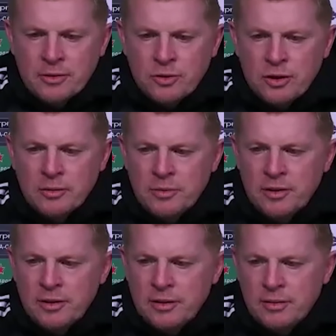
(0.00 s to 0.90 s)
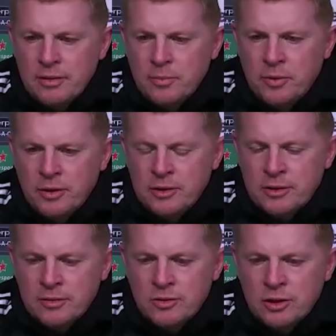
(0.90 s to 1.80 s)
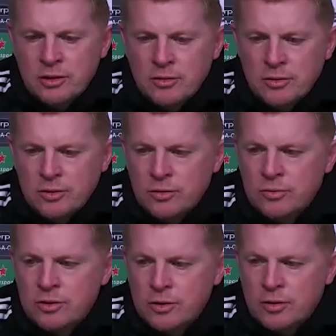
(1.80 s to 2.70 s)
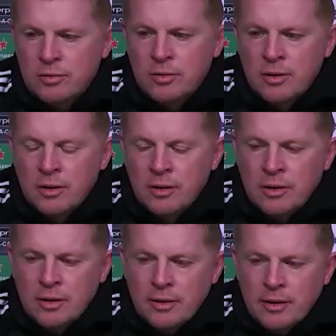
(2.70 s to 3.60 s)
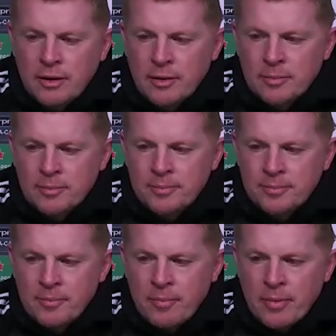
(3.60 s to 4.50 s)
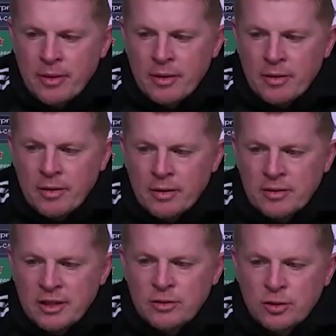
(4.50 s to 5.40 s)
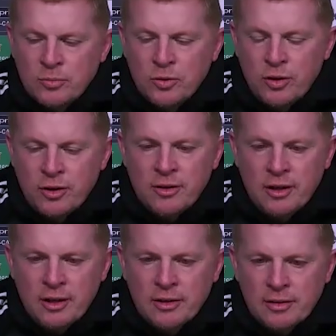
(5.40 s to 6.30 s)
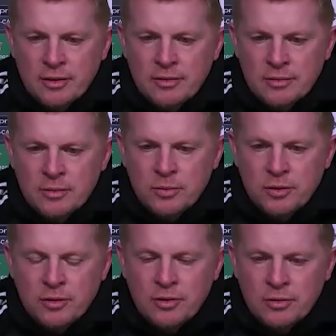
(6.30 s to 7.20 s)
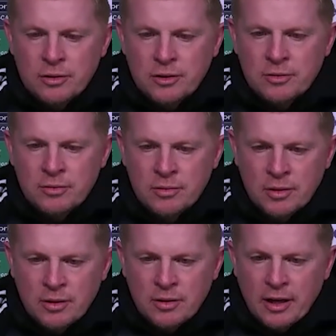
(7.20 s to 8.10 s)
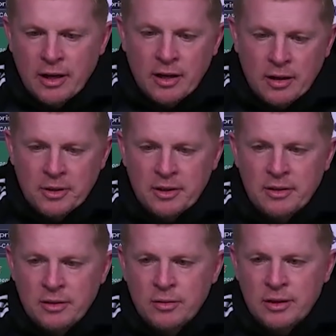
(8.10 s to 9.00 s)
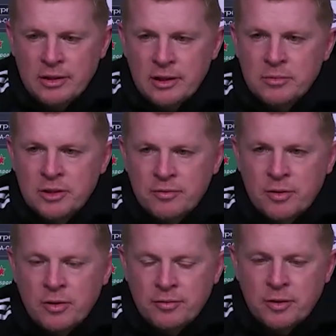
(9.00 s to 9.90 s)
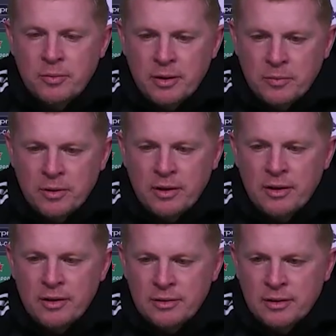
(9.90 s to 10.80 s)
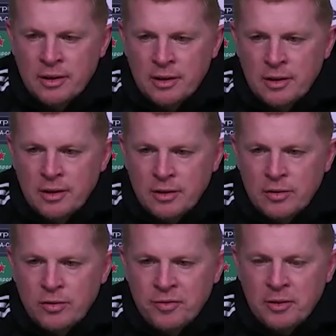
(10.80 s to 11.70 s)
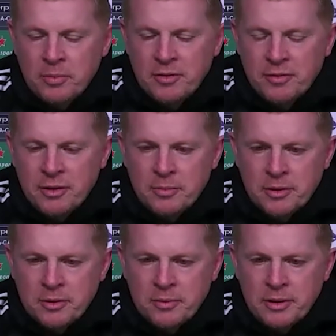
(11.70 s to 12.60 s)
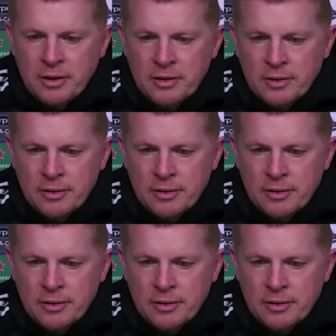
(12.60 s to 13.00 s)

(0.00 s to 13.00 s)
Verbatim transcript: training with the the boys and training on his own. So. Um, I think it took more out of Nier than it would have done Odsonne. El Hamid, you know, he seems to have recovered quite well, and you know, hopefully he'll be available at the weekend.